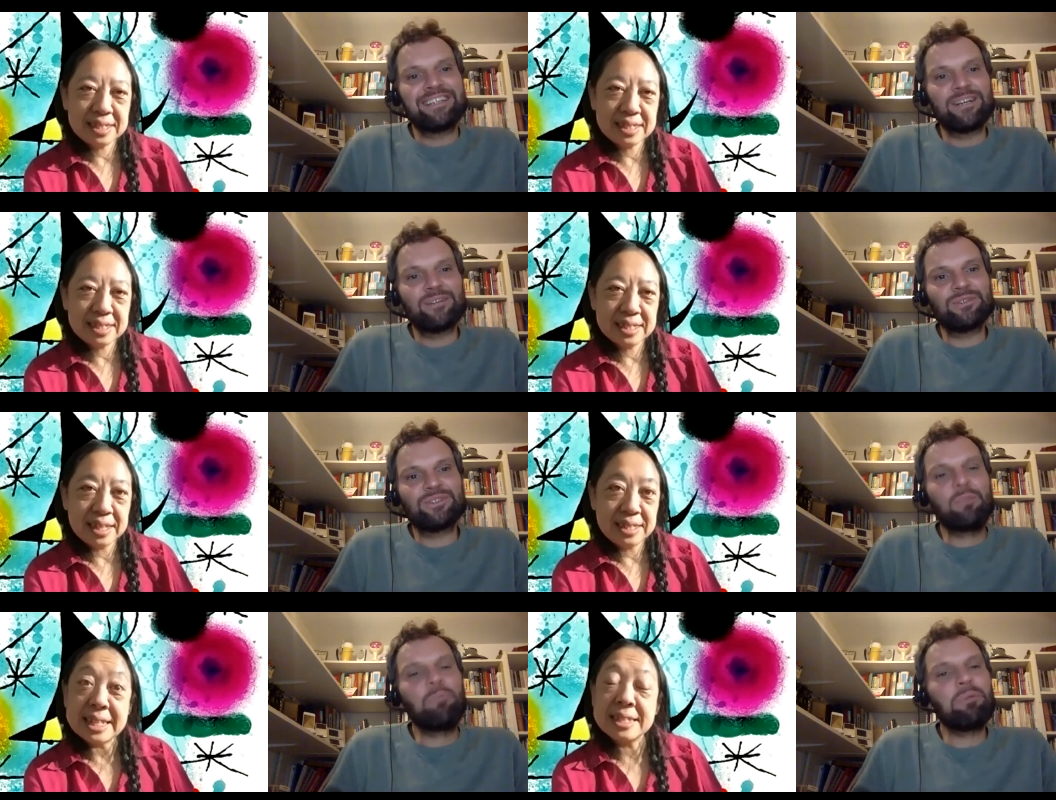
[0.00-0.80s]
Speaker 1: Now
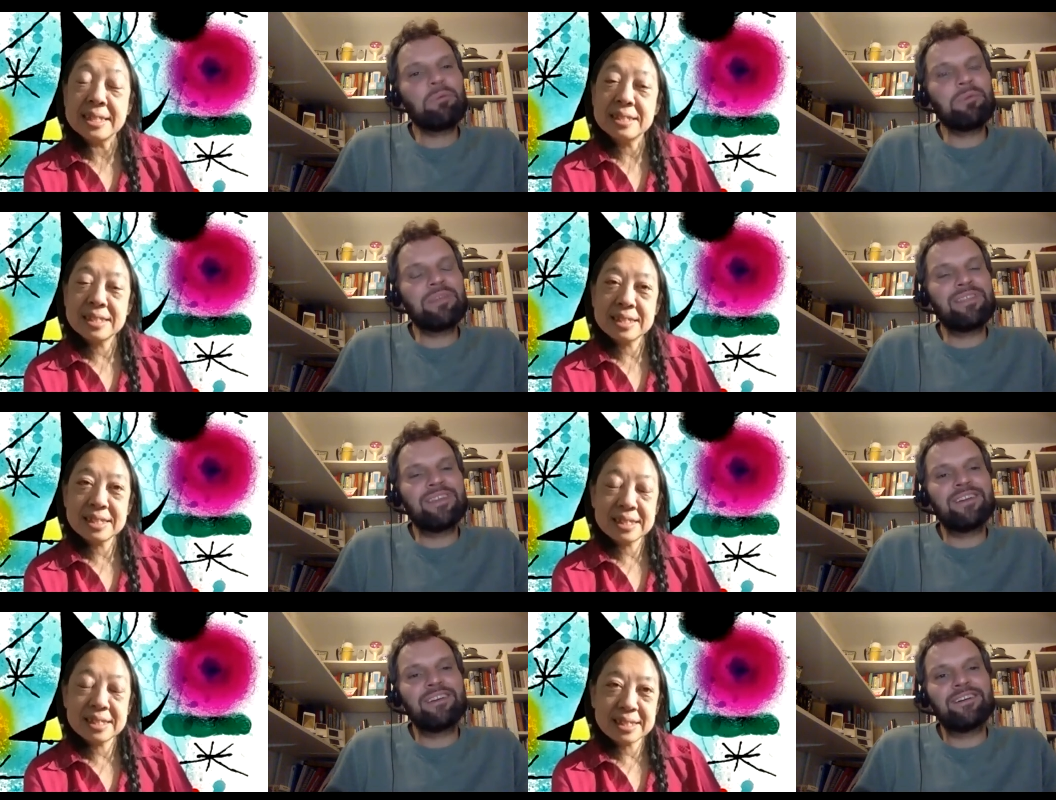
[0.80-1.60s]
yes. some people may
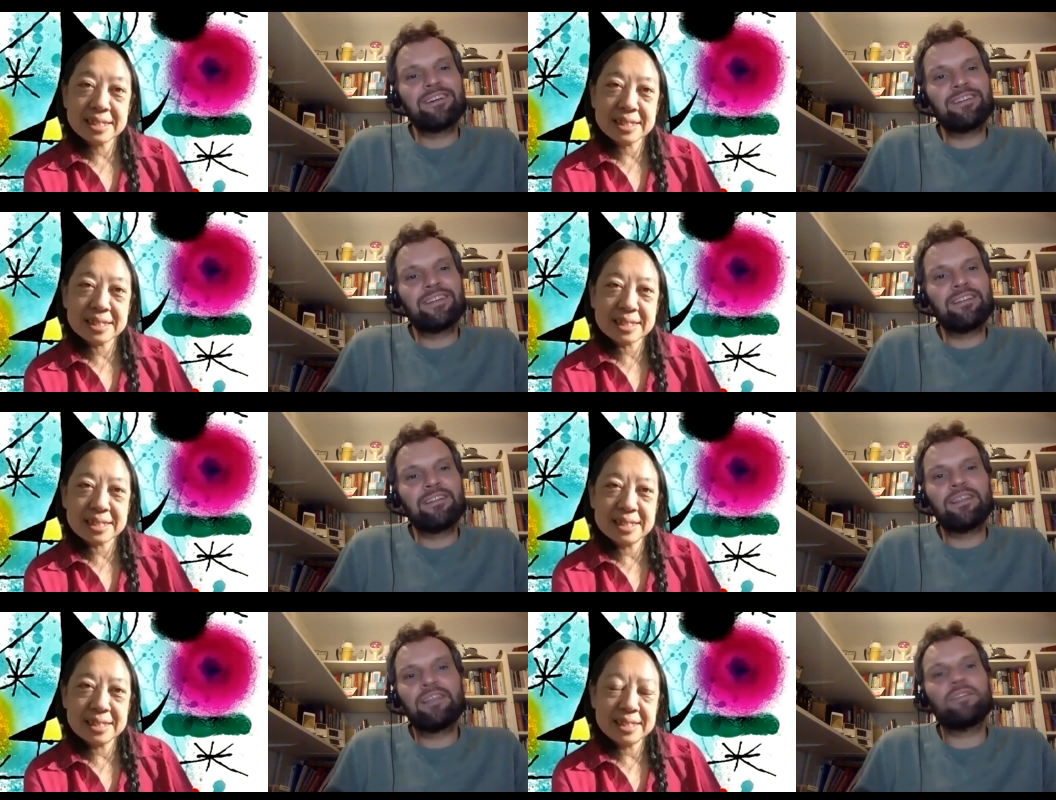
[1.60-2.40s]
think uh, that
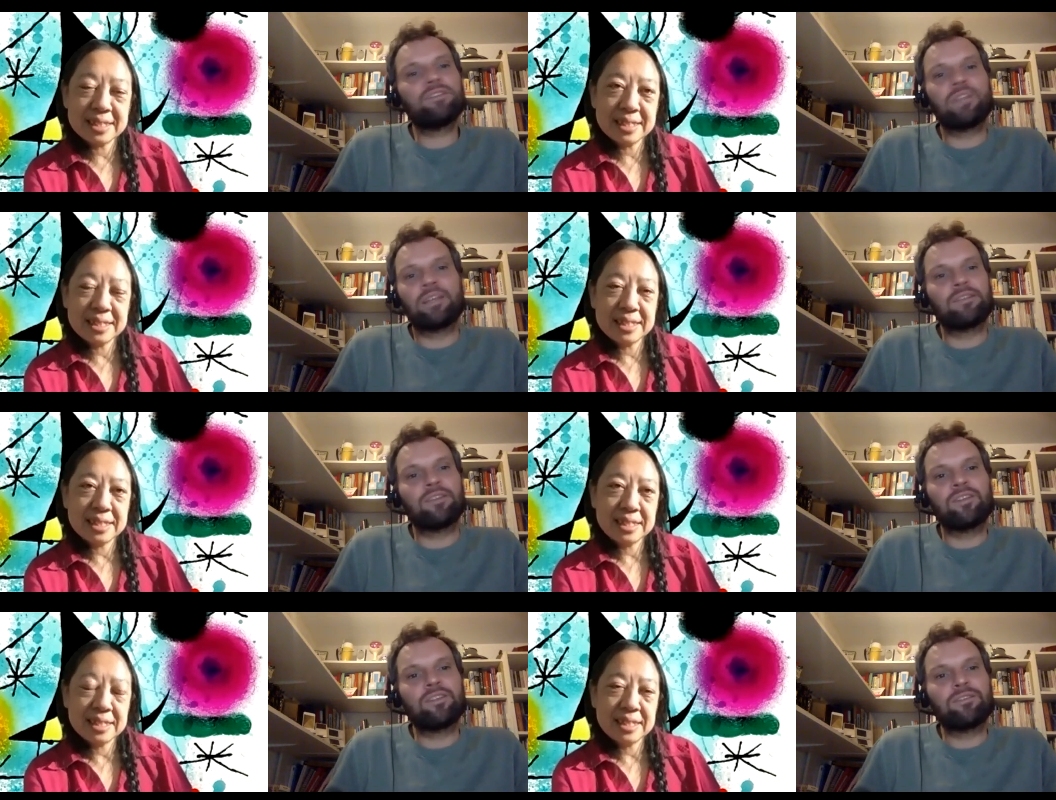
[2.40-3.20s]
that doesn't
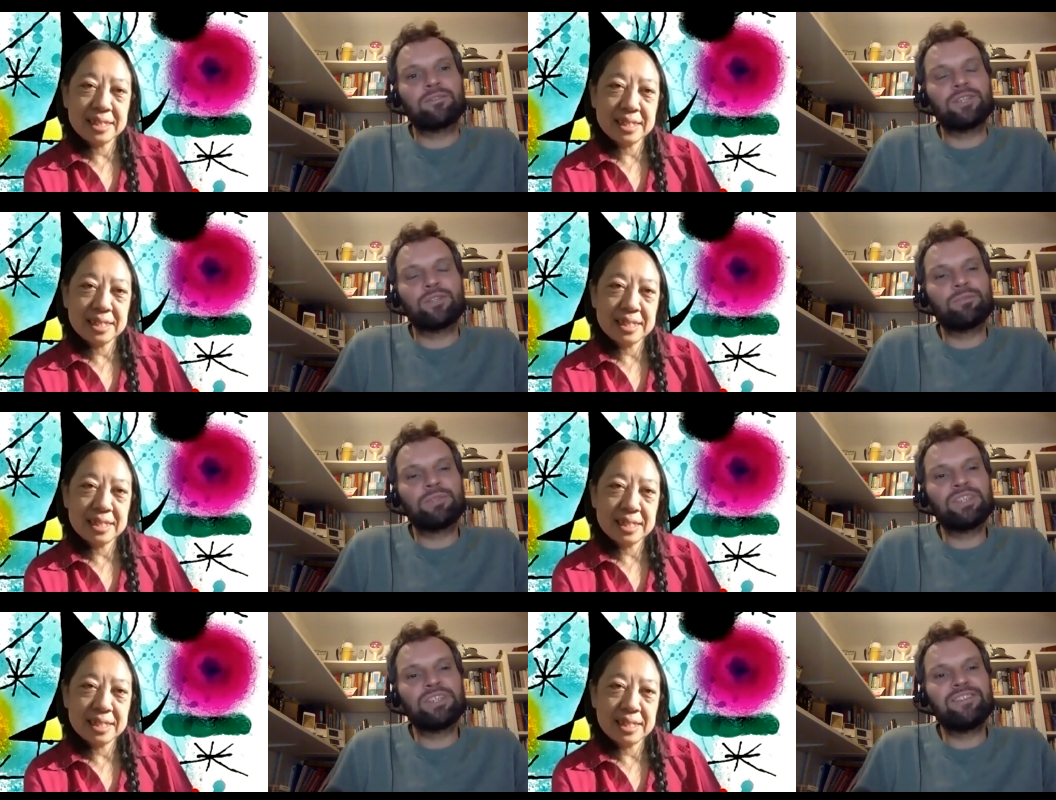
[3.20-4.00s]
exist. You know,
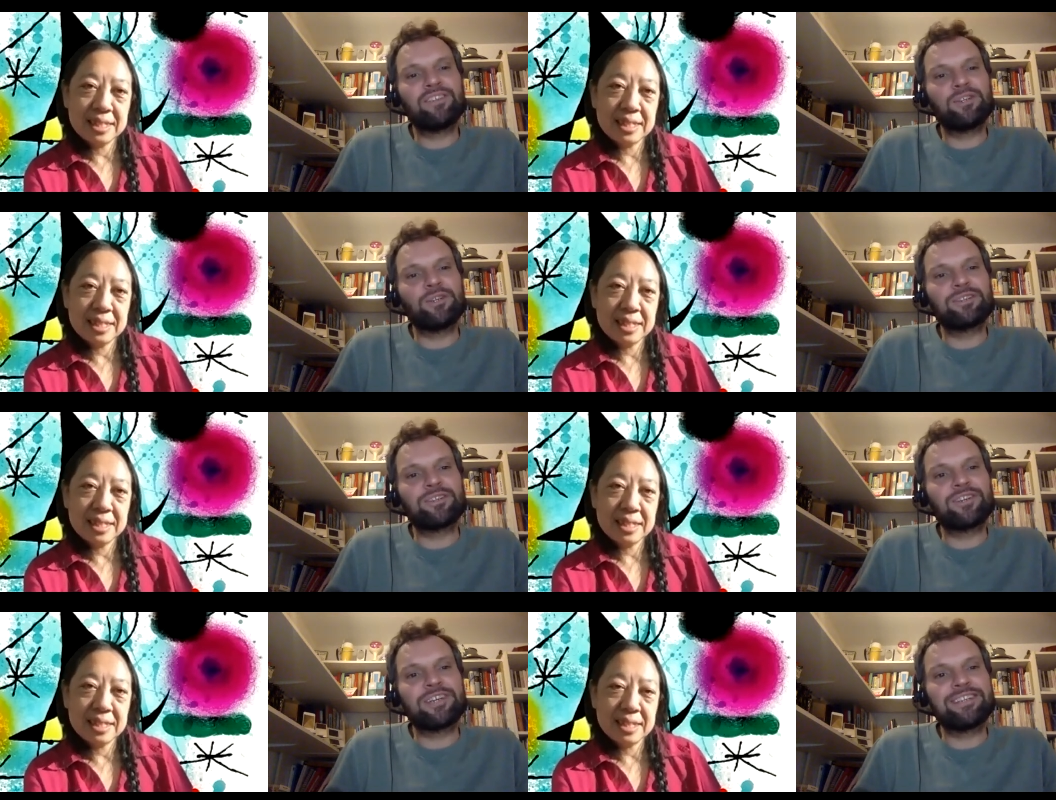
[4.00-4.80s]
machines are not
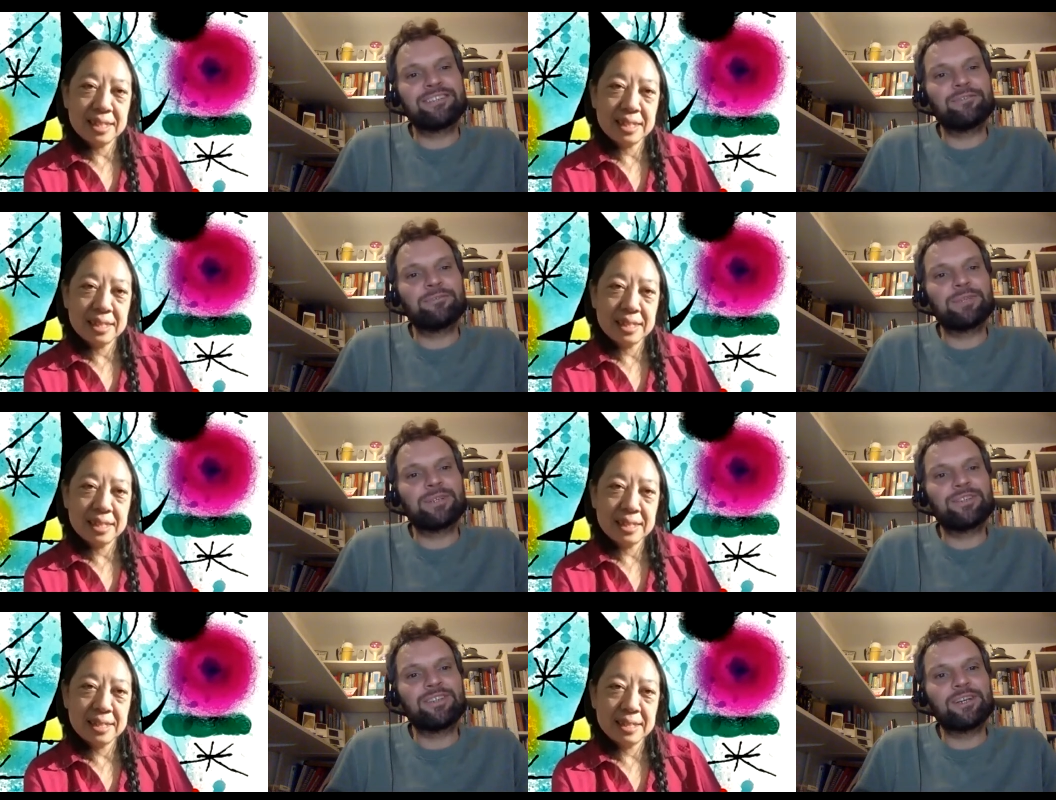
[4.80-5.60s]
creative
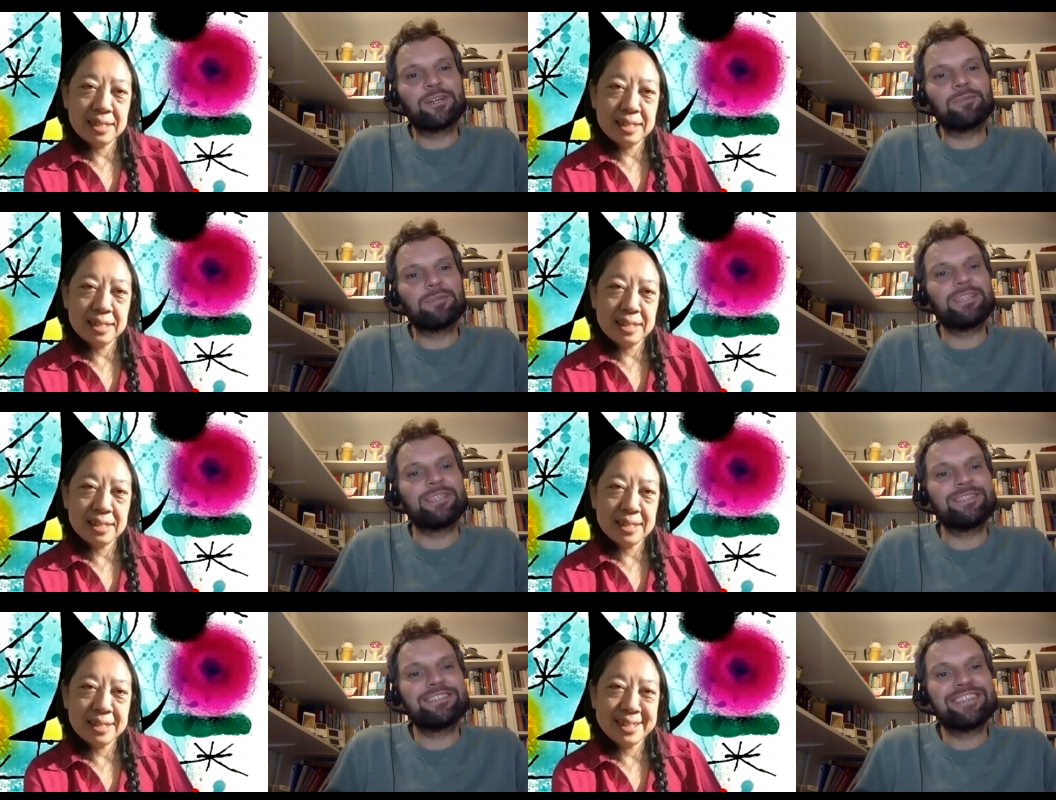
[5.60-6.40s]
because they are
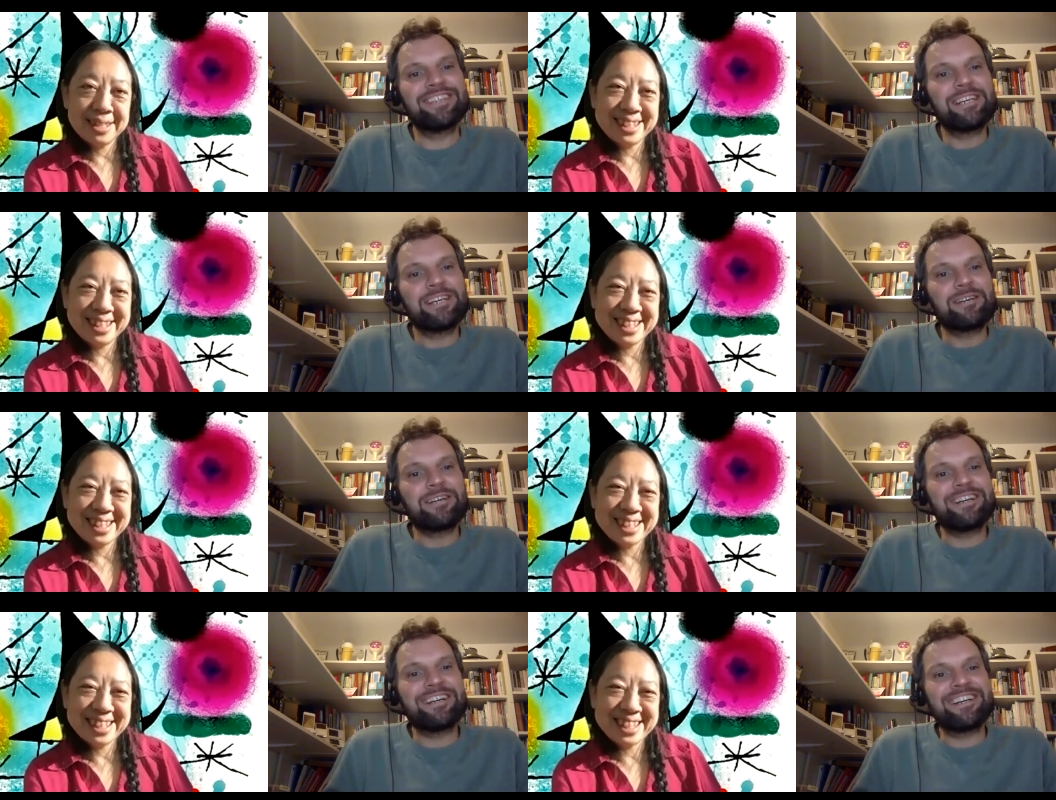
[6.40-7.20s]
machines.
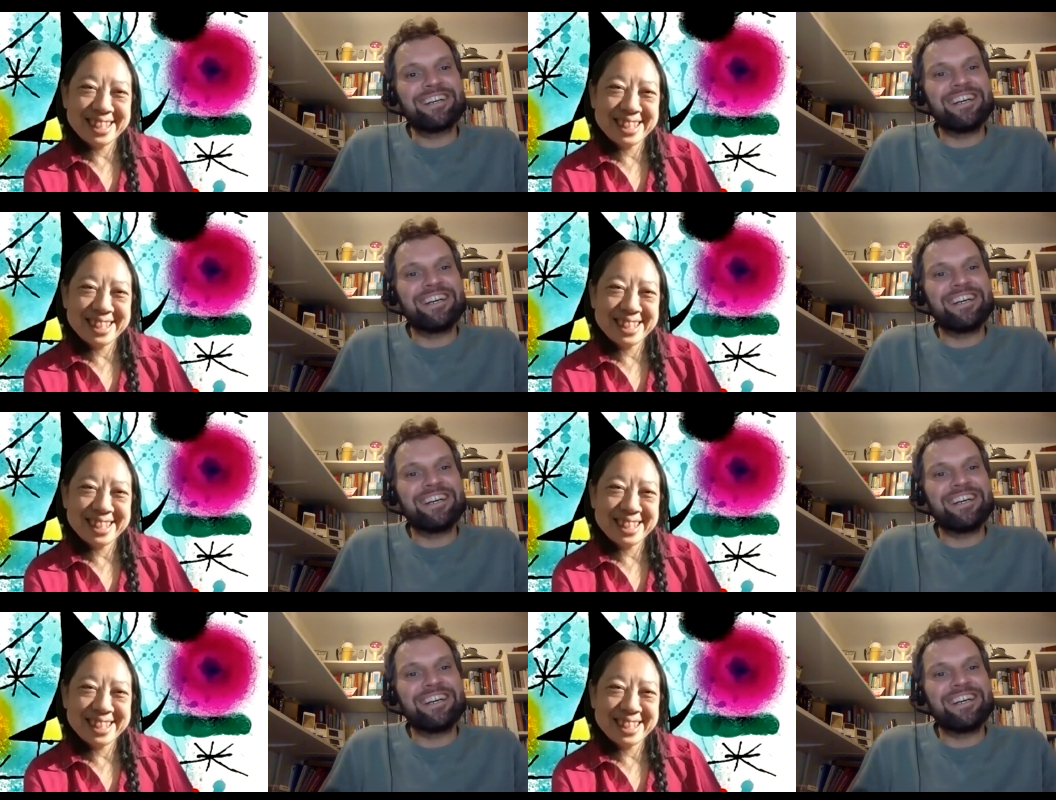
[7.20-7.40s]
Uh,